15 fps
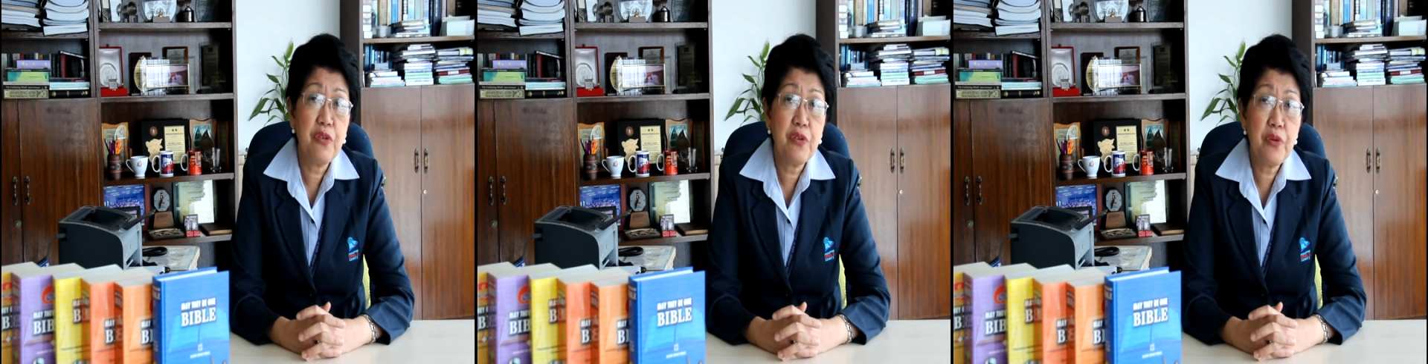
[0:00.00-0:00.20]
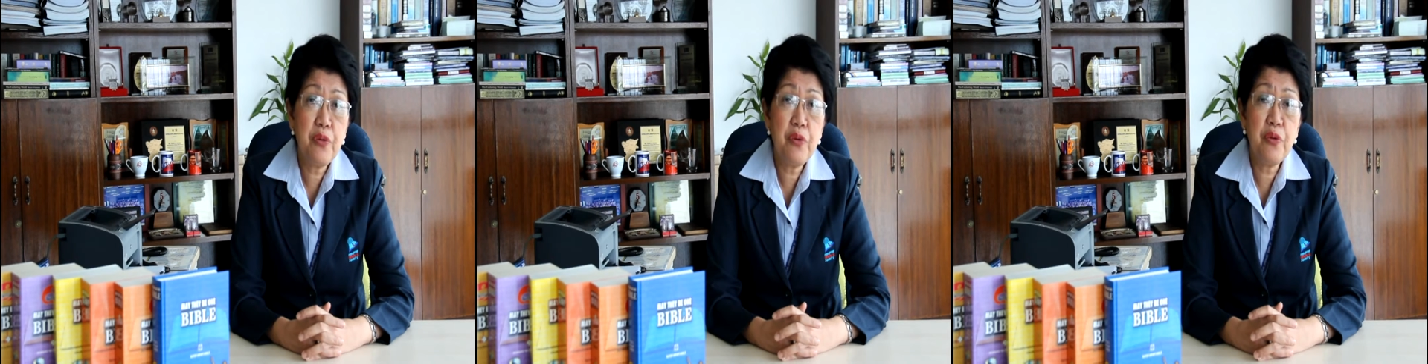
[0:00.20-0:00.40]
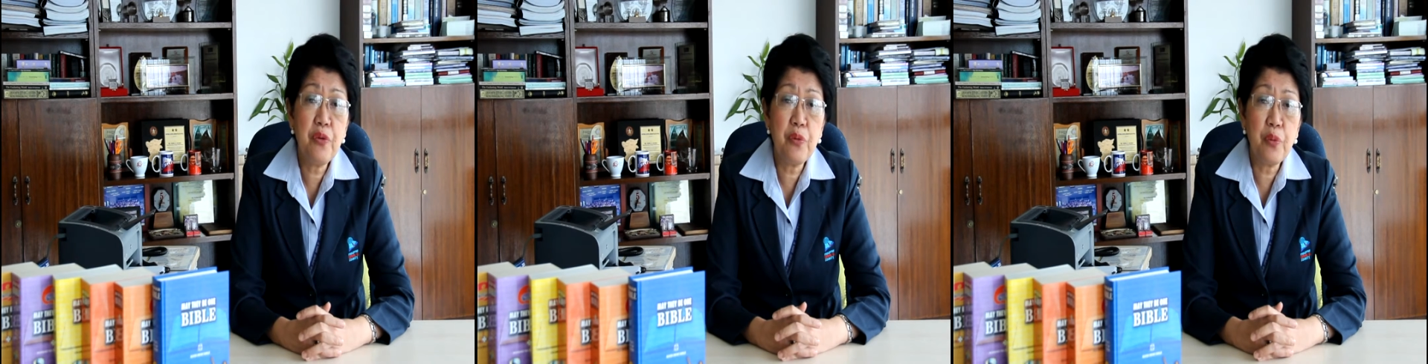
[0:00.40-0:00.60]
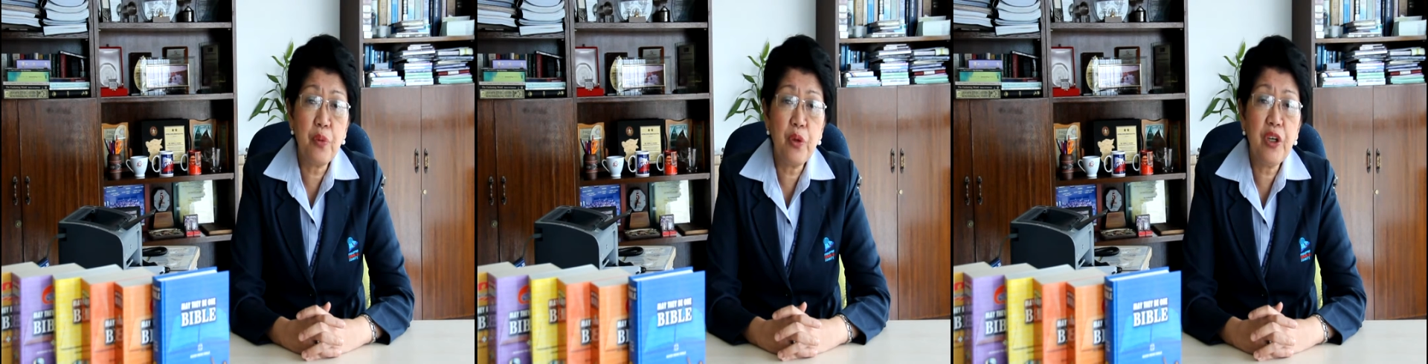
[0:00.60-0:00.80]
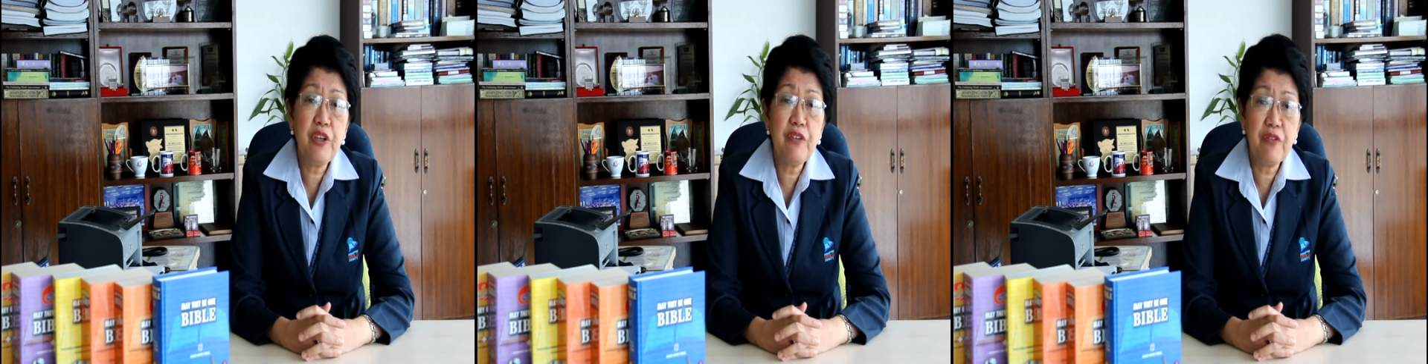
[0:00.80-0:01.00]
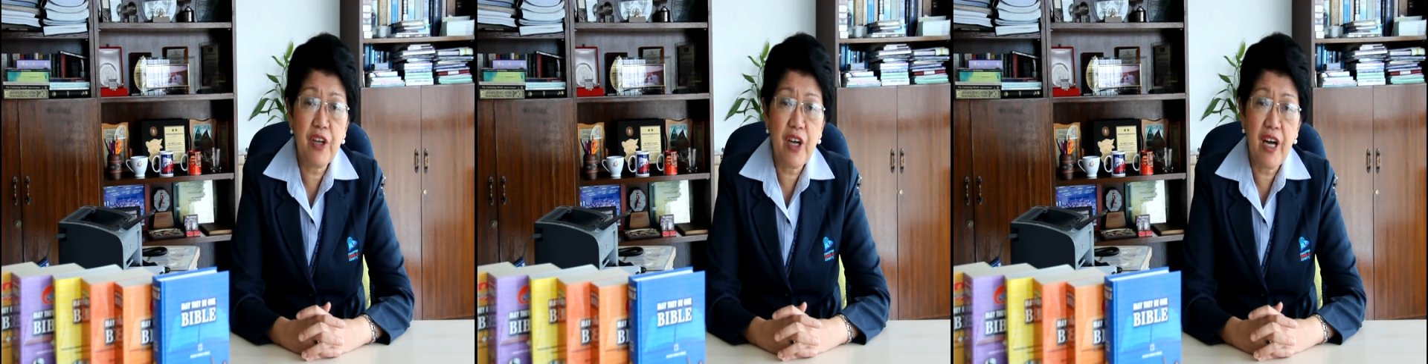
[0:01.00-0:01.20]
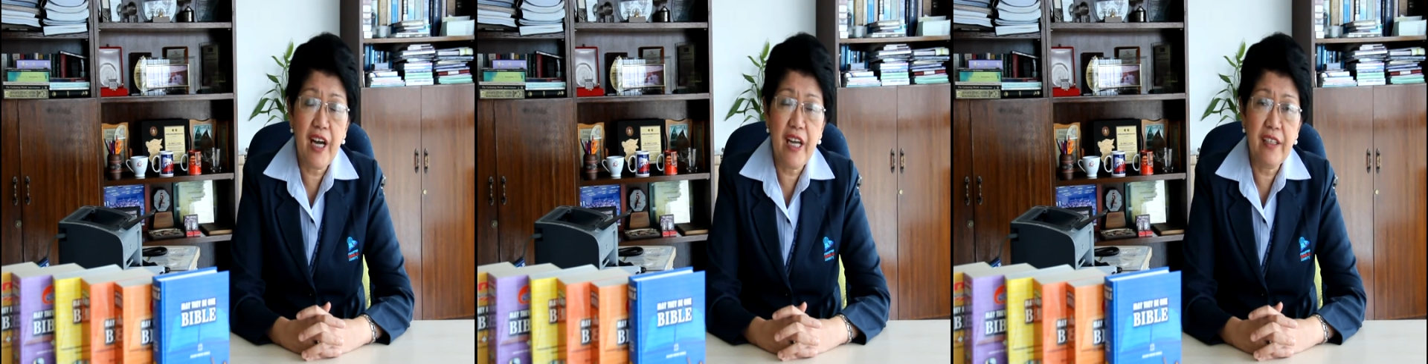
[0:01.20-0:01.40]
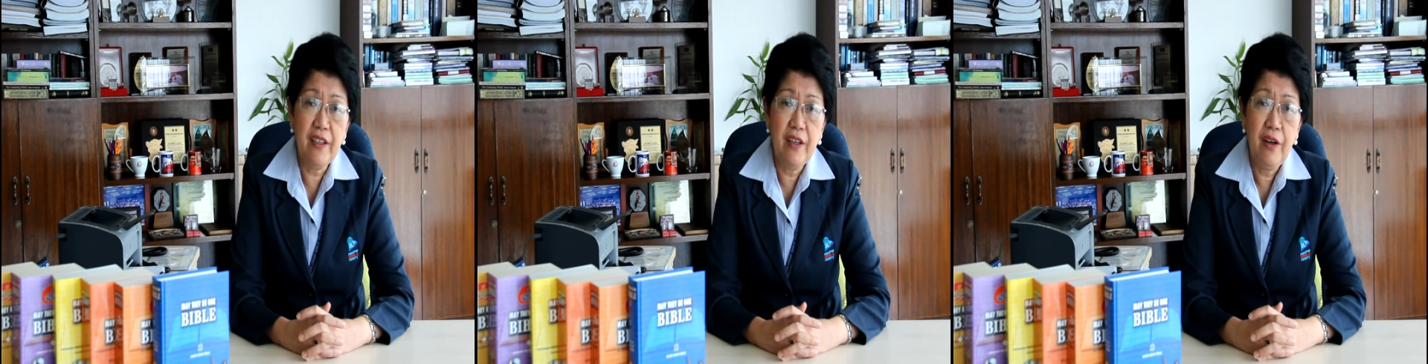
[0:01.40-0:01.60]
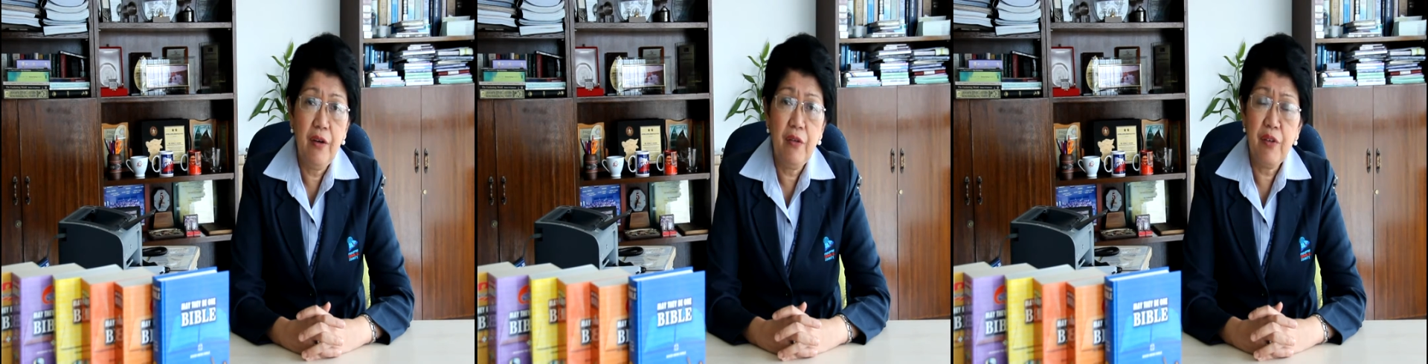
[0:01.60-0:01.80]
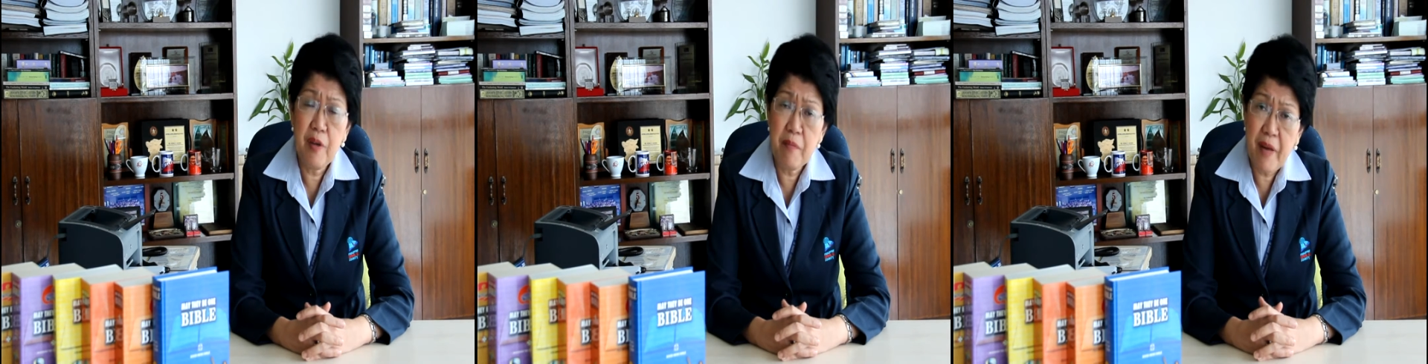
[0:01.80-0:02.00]
through the Word of God
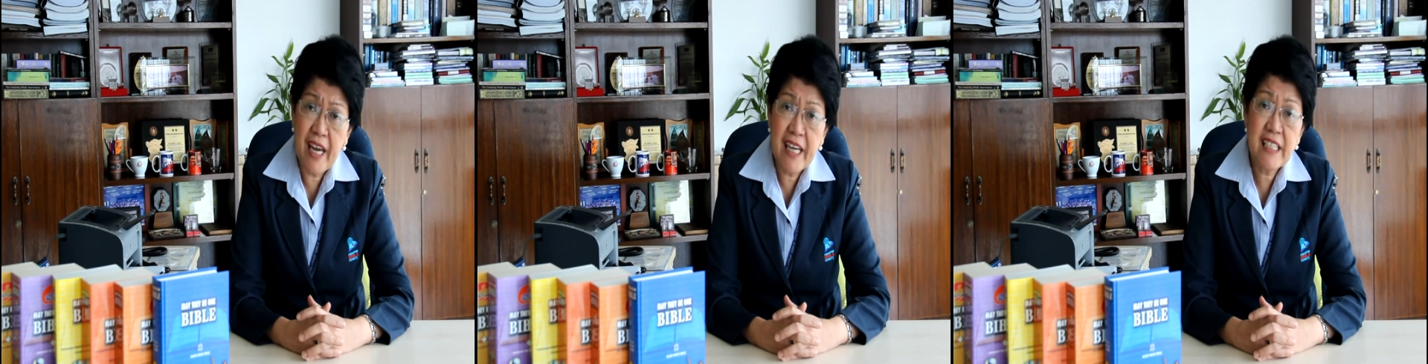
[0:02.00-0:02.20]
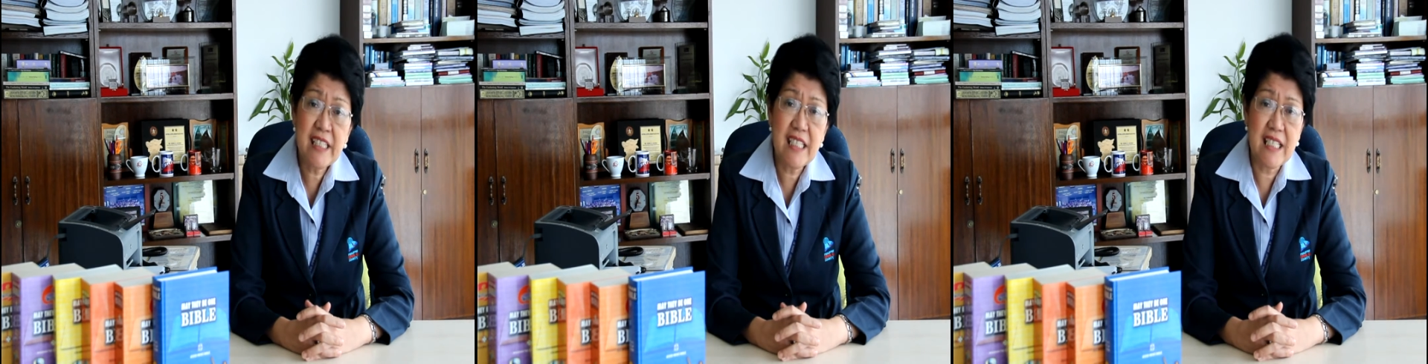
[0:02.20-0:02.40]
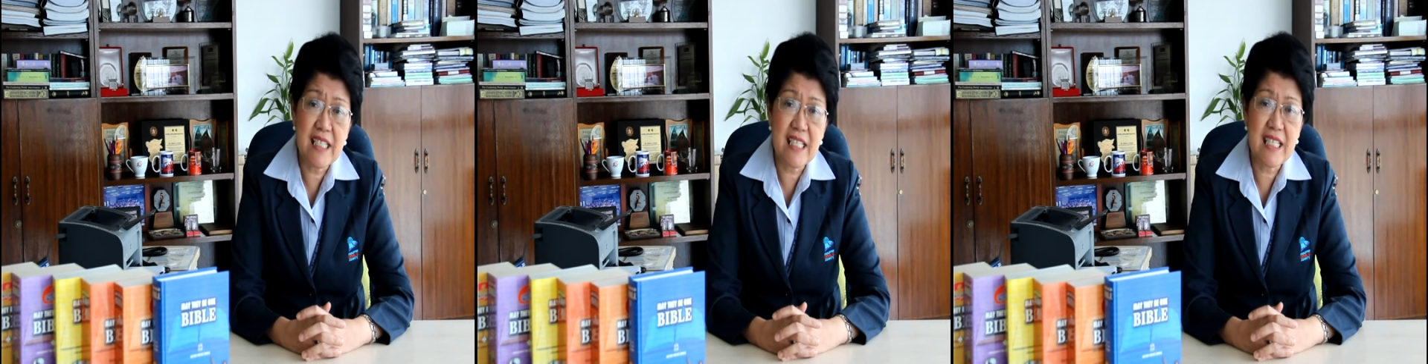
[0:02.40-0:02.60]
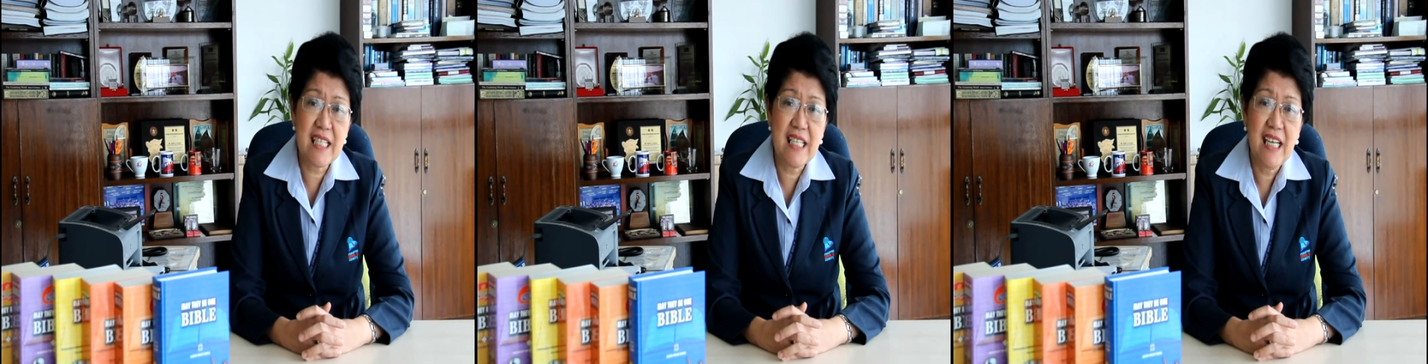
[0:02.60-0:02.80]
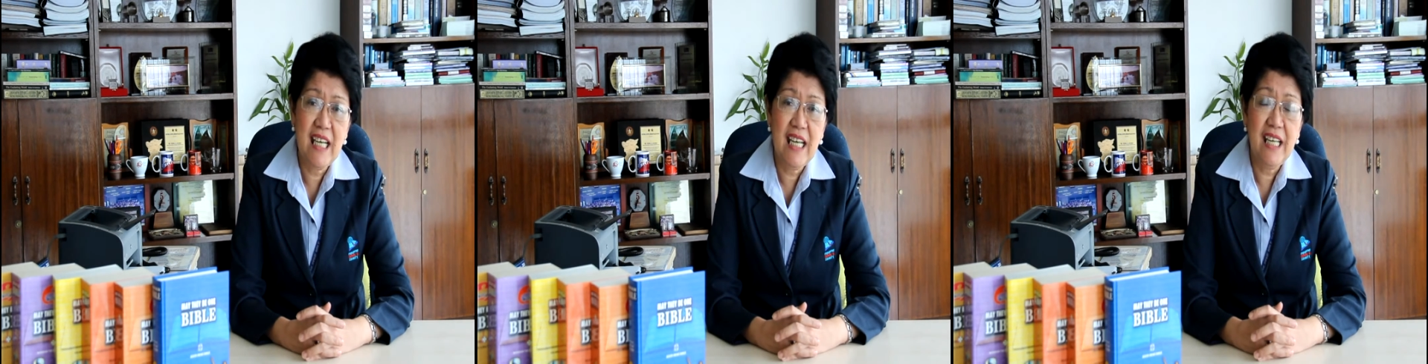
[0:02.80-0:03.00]
remind us